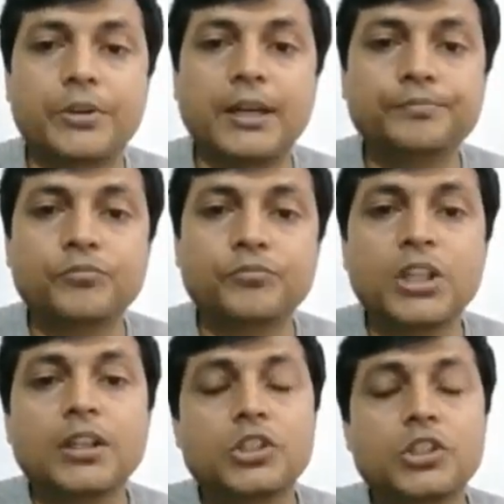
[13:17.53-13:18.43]
Okay,
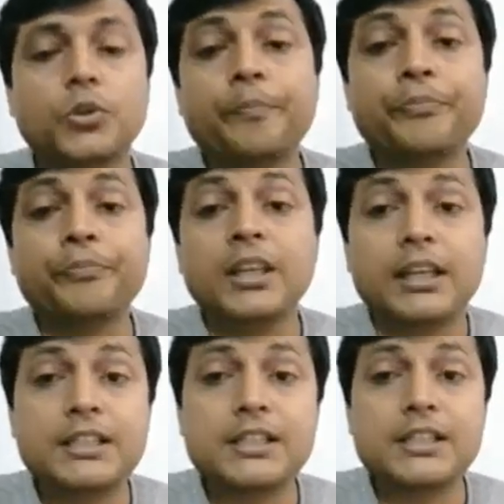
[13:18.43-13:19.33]
so
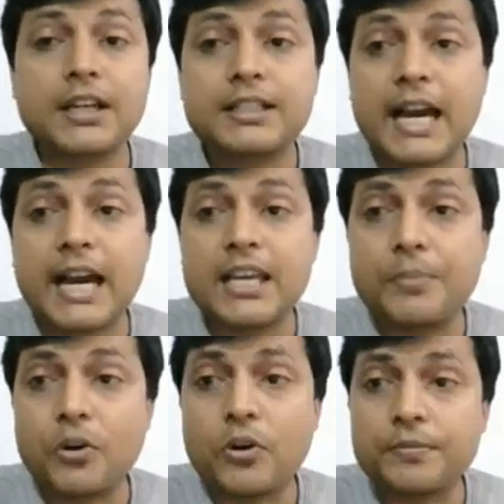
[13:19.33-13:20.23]
it is a
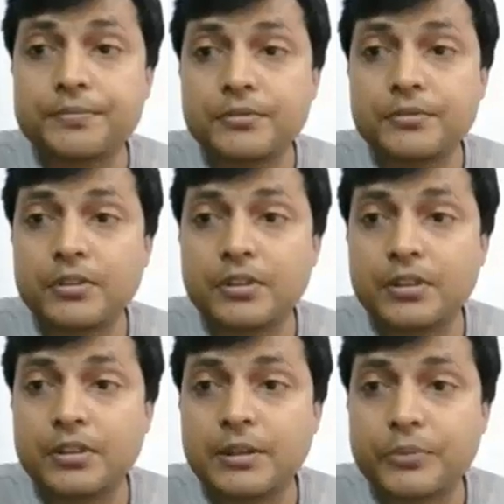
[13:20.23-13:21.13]
type of
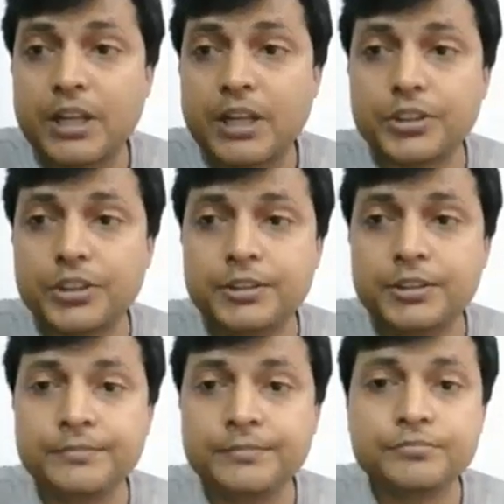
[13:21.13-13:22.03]

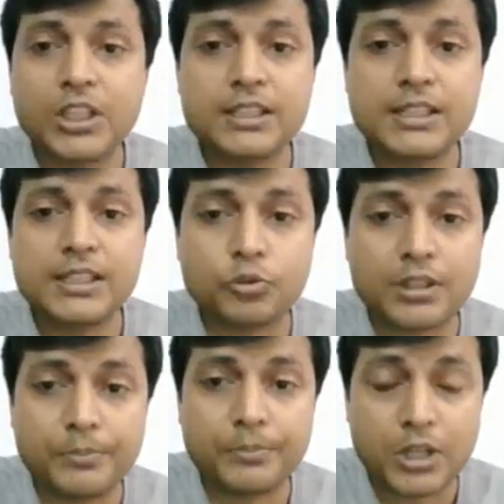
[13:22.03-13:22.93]
reproduction,
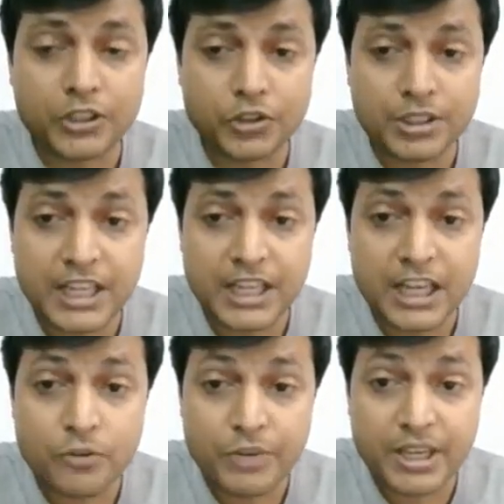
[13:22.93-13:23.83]
asexual
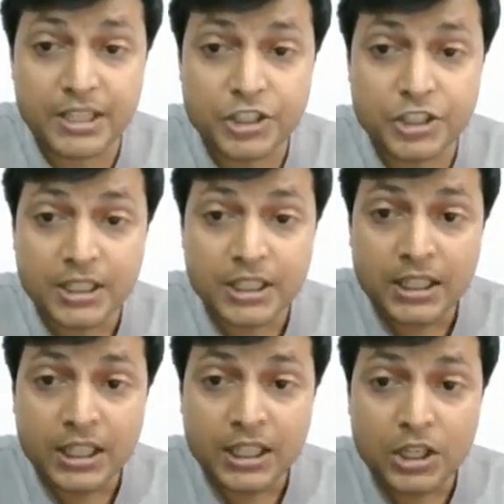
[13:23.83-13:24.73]
reproduction, in which
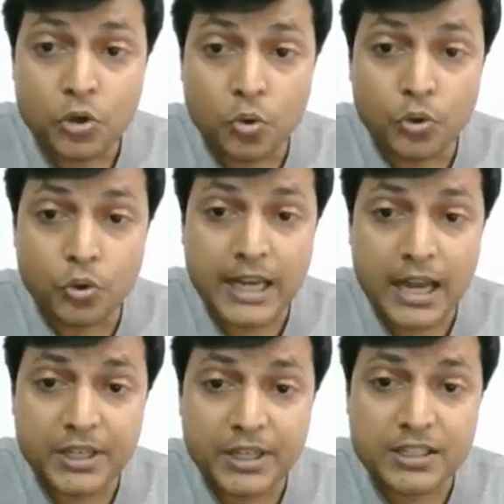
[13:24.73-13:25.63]

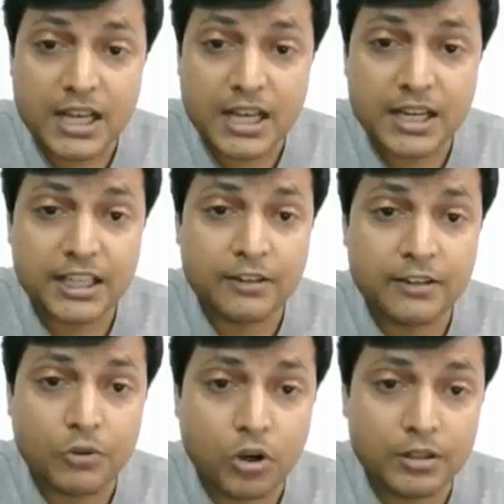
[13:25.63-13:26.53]
no gametes are
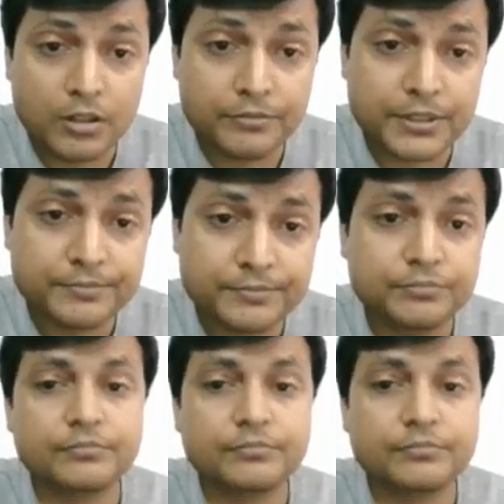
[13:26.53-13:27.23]
involved.